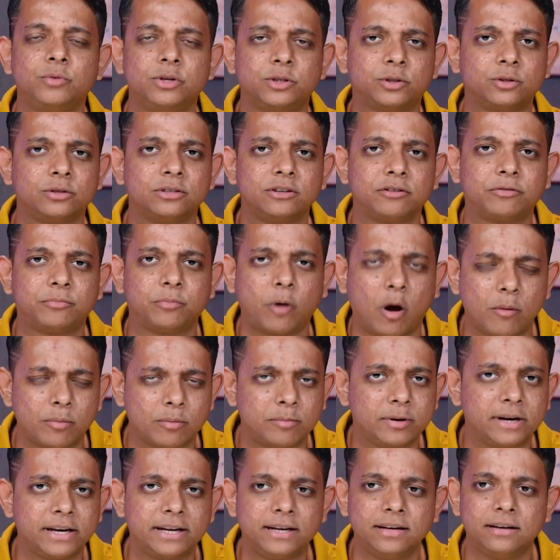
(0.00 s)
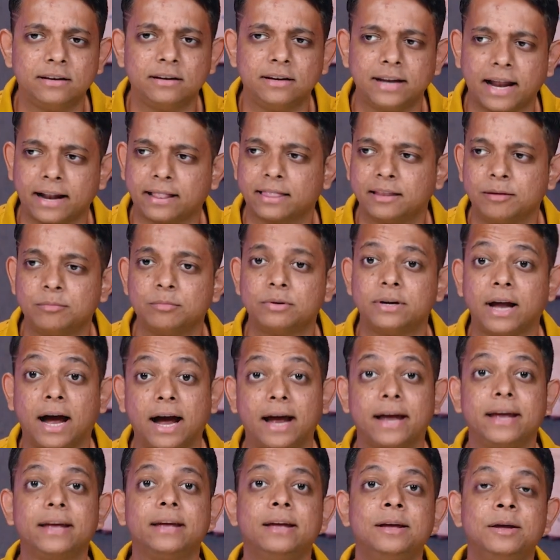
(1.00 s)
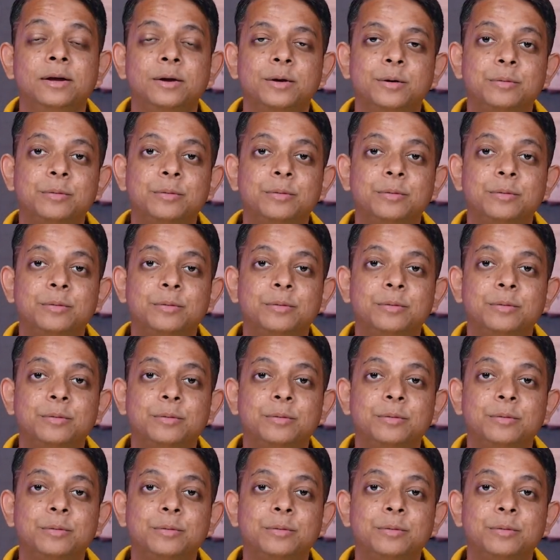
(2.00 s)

we should have probably let them die.